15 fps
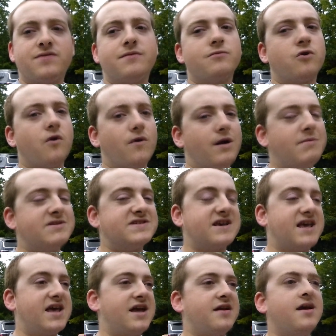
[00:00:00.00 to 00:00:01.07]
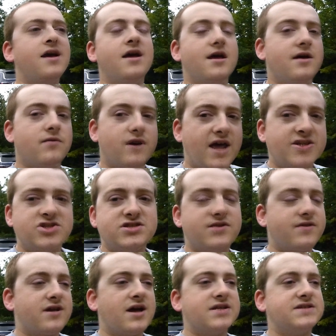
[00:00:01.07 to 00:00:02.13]
of him growing up as a kid, catching
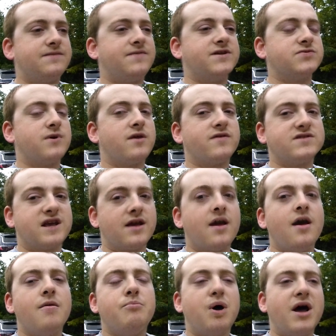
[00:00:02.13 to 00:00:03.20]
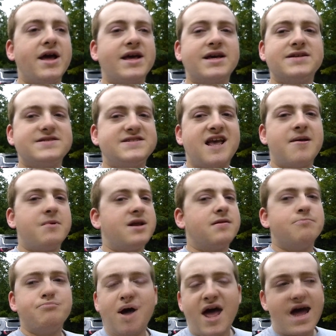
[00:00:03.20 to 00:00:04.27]
different kinds of fish, whether it's like pike,
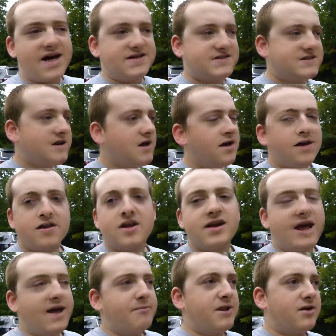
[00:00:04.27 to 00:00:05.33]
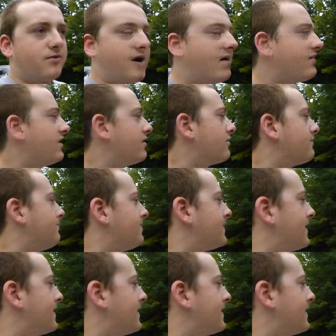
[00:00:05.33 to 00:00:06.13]
salmon, bass, you name it around here.